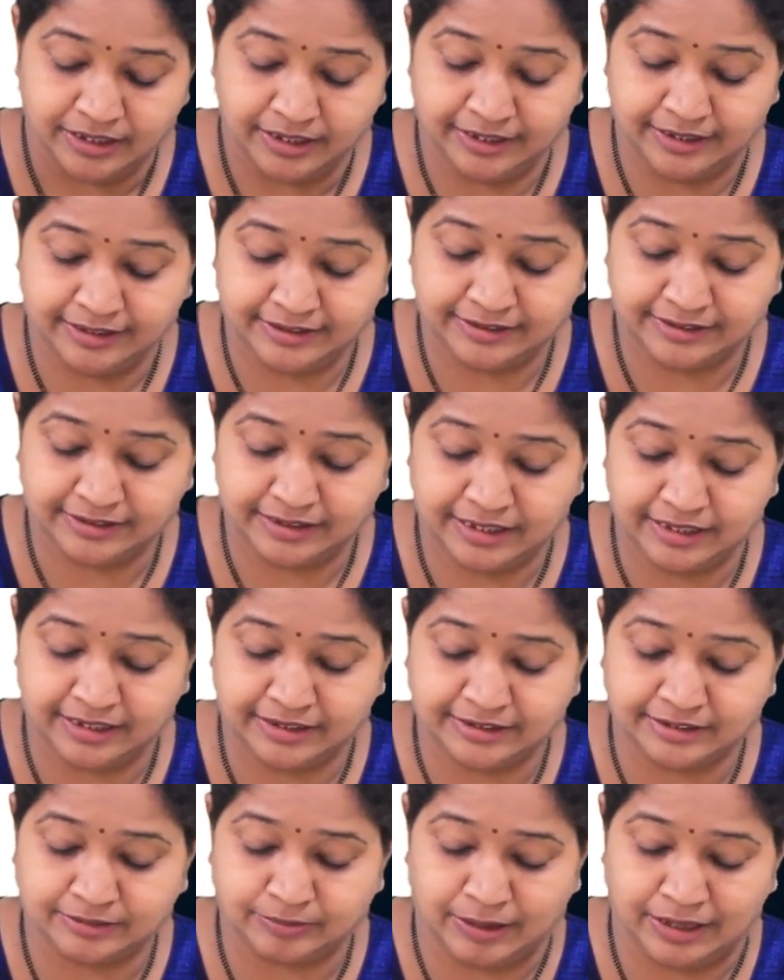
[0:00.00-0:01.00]

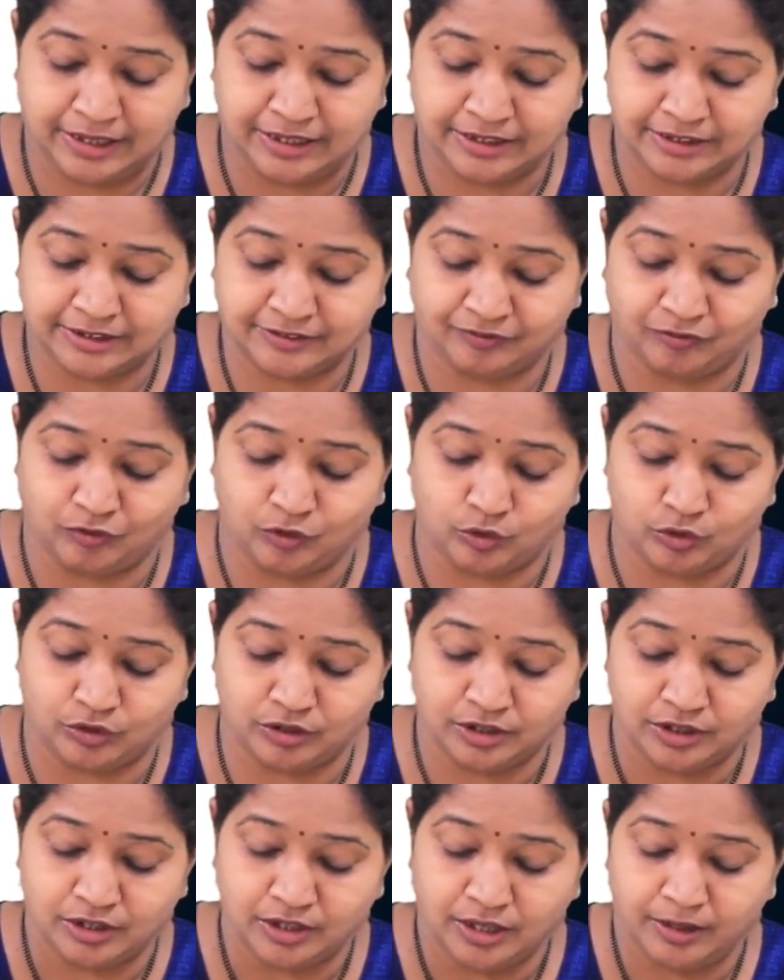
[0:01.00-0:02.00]
X minus
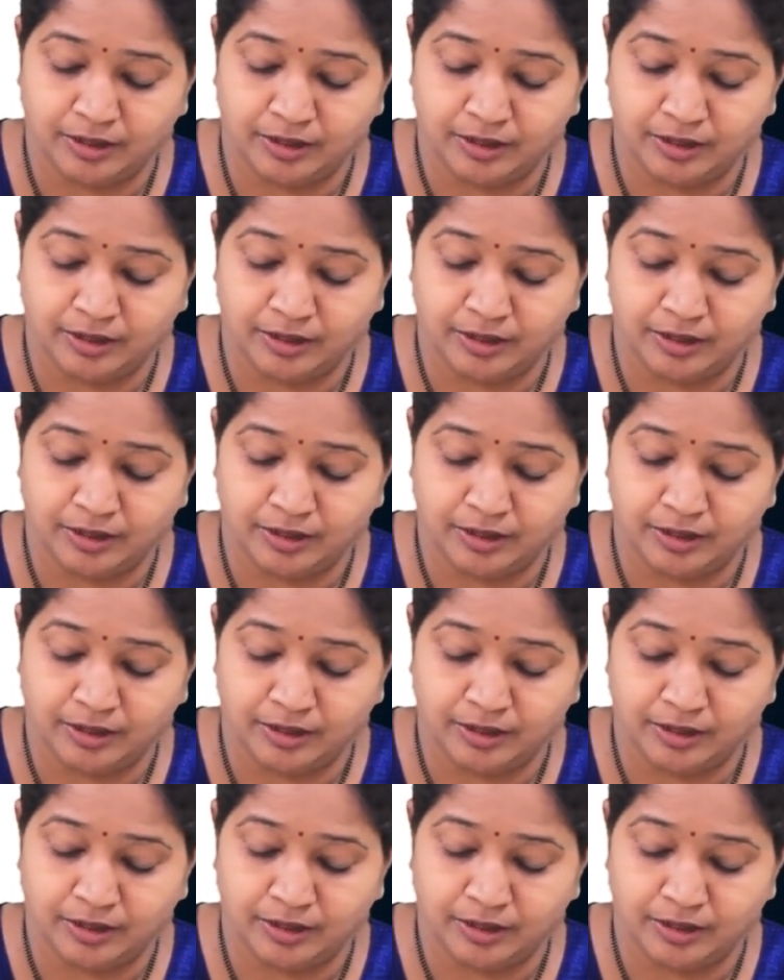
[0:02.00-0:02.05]
4